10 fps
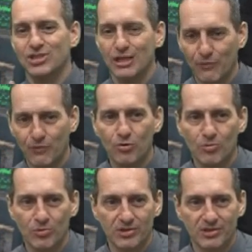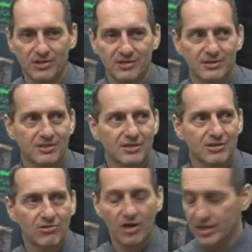it forward,
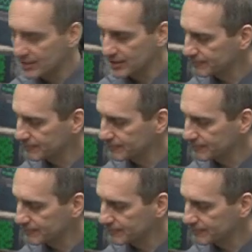right?